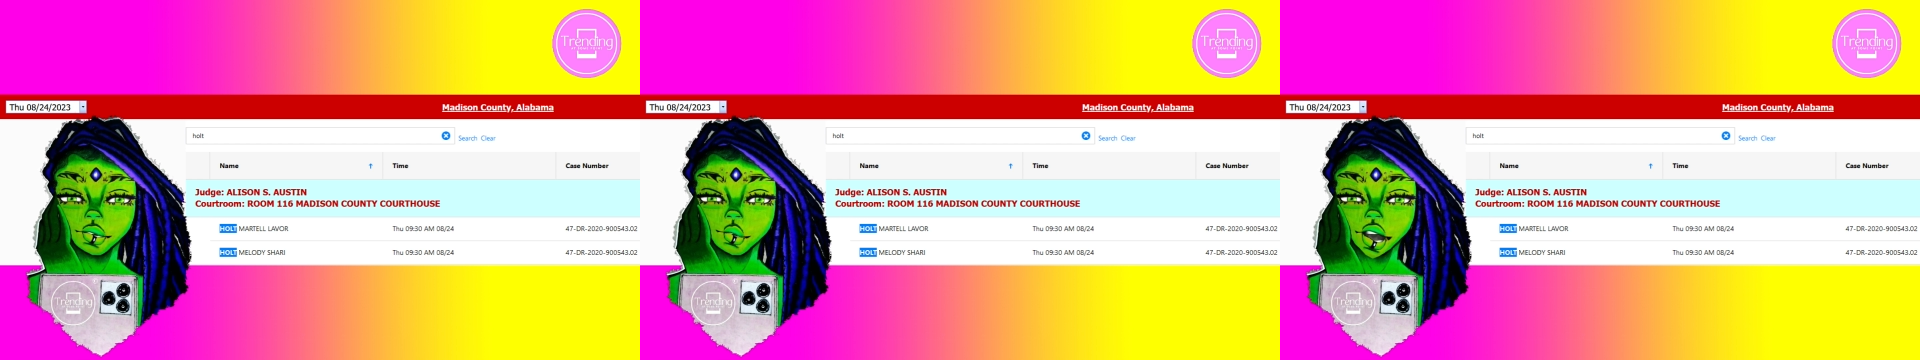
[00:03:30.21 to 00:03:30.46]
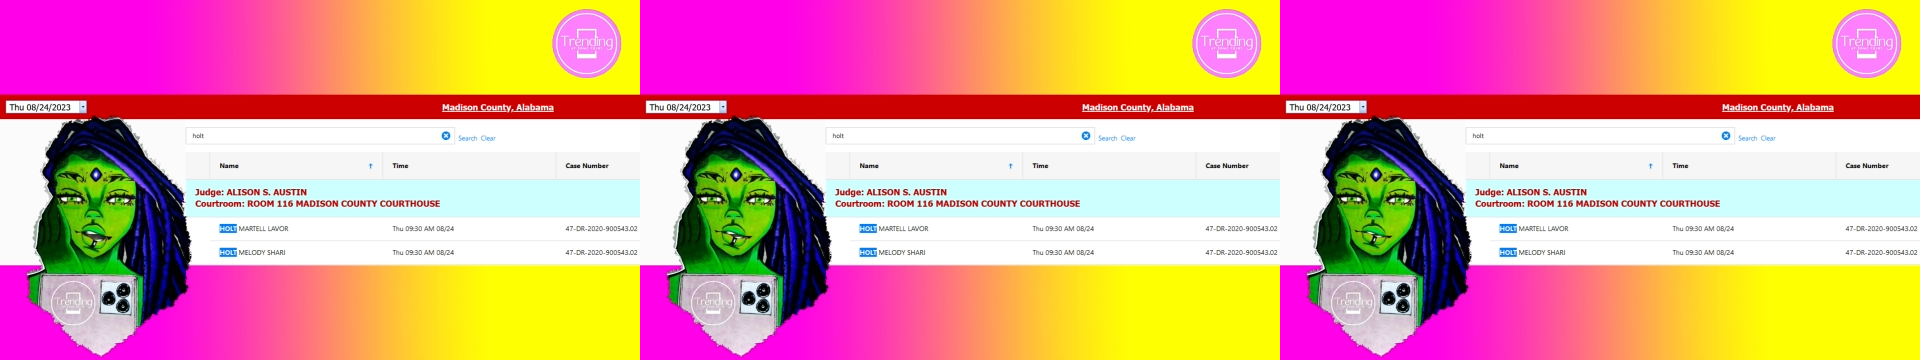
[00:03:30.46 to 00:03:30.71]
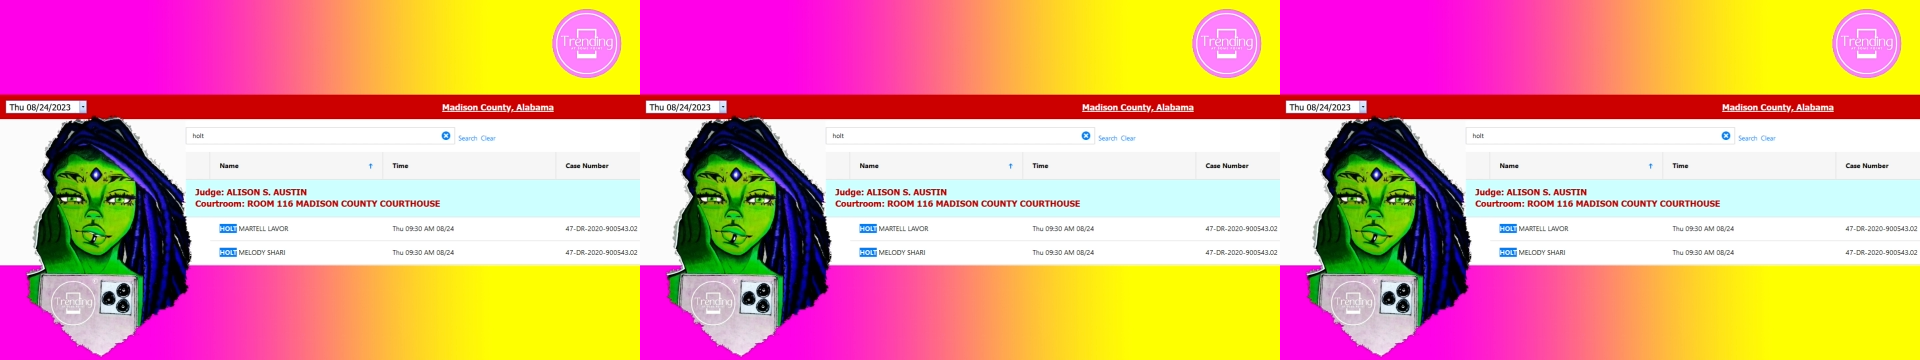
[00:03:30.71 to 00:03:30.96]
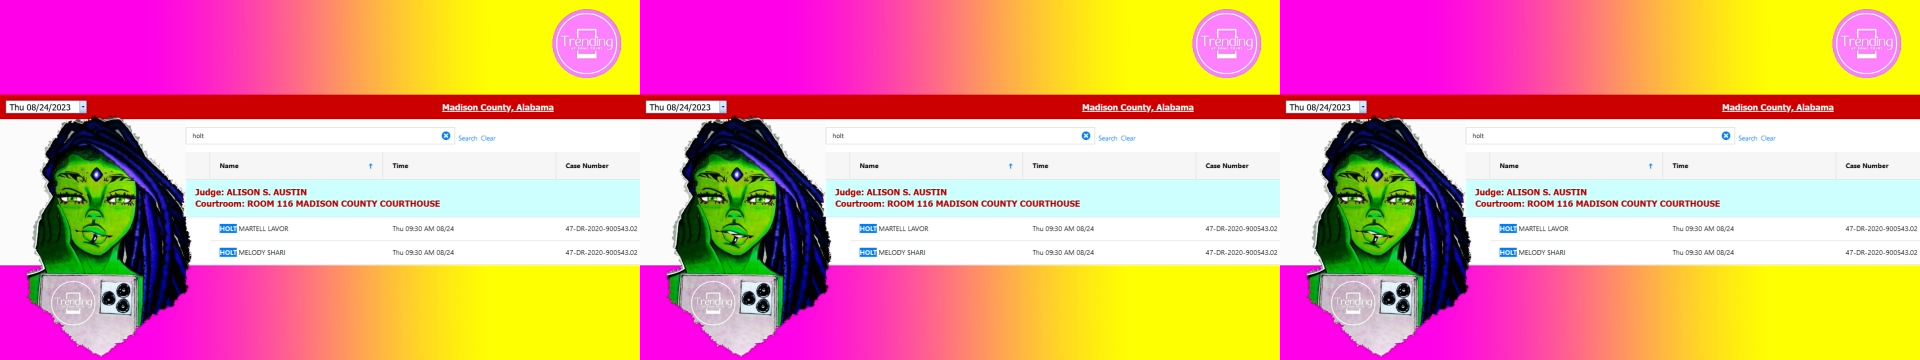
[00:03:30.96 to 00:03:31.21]
for
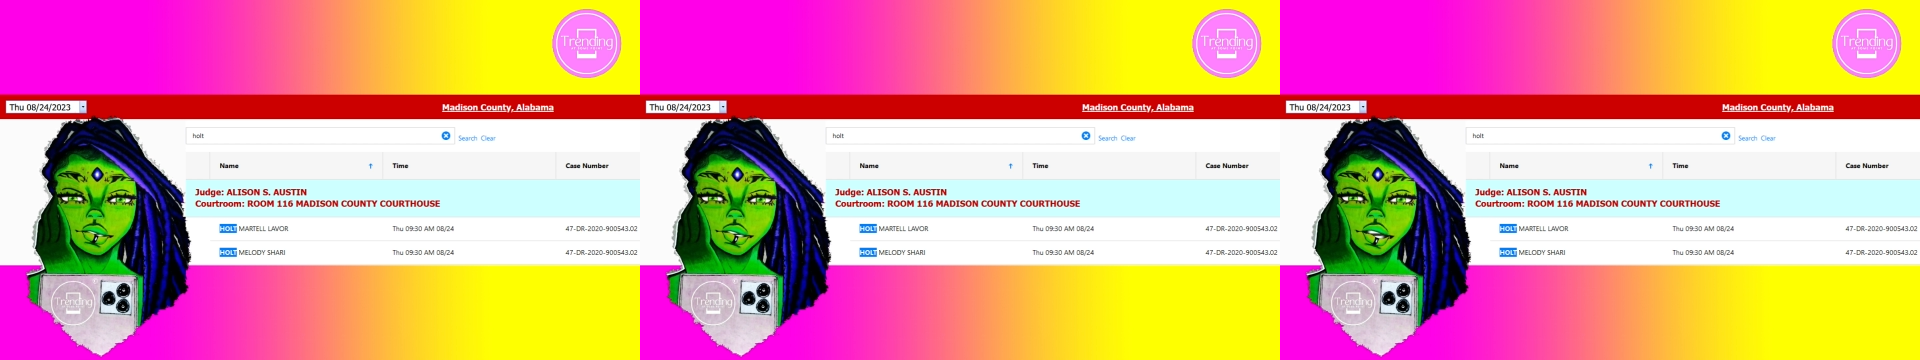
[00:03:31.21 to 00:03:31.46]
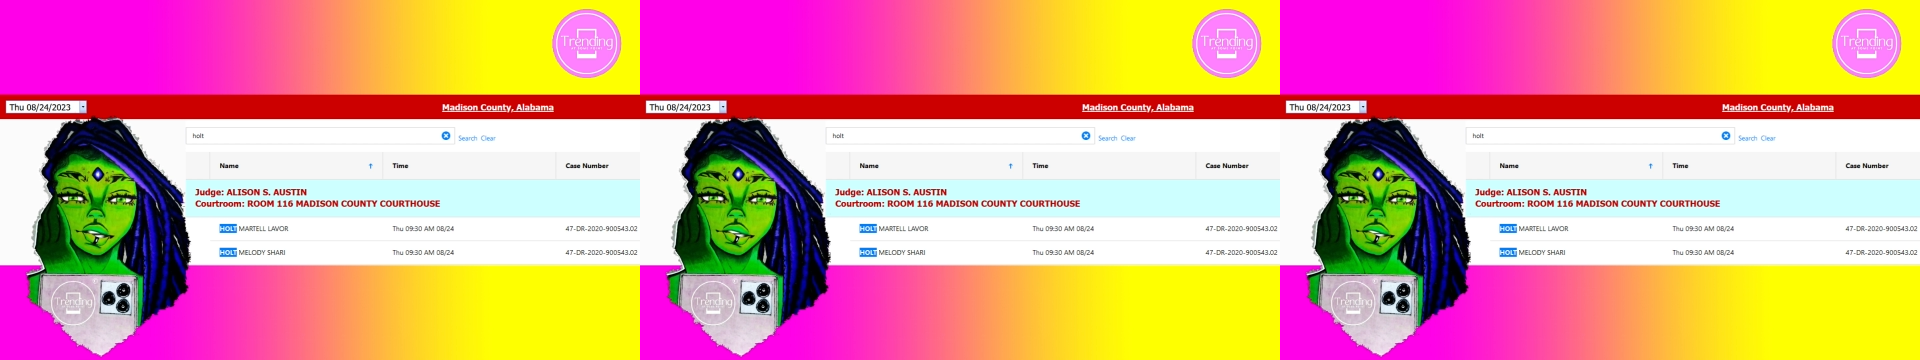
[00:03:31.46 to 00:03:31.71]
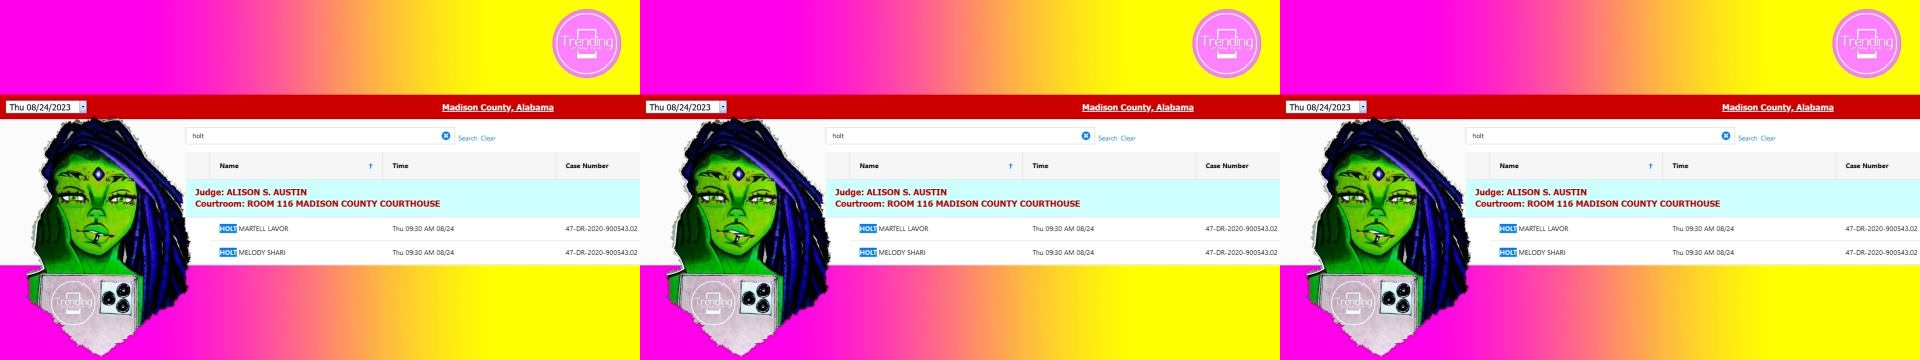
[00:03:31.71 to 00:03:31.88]
the alleged